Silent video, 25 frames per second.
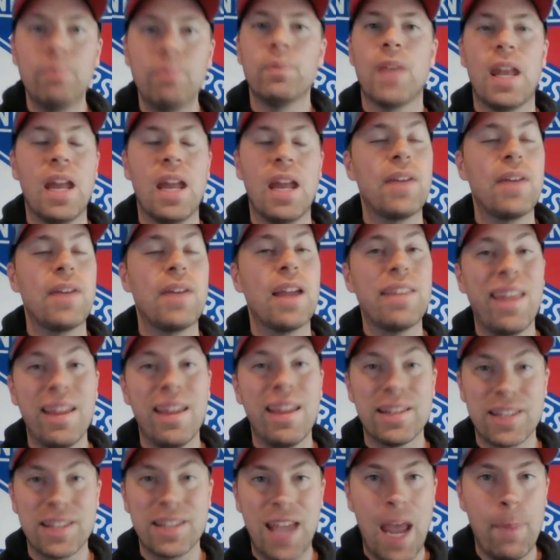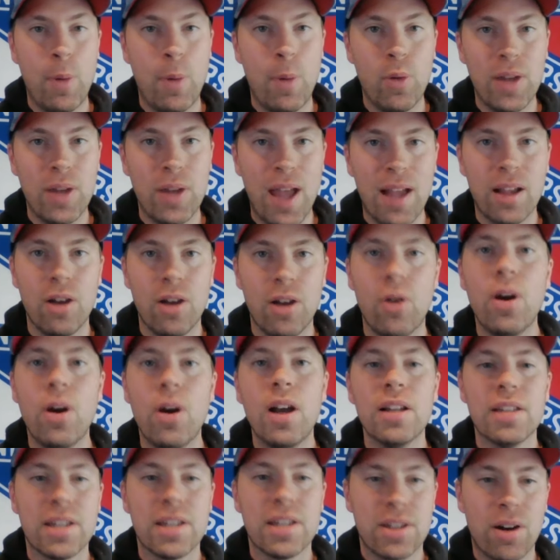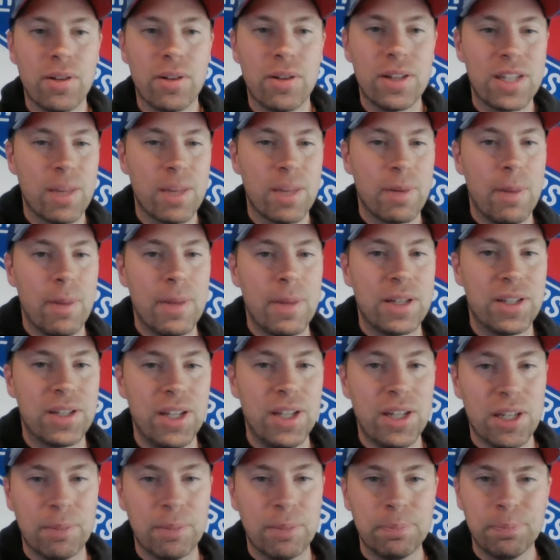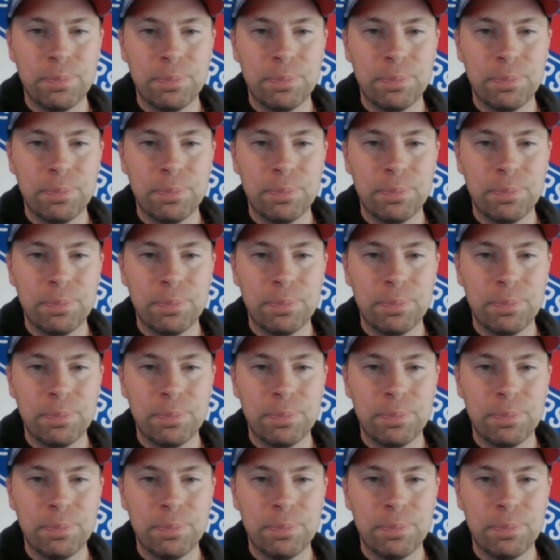And I've got that as Kaapo Kakko to start this upcoming season.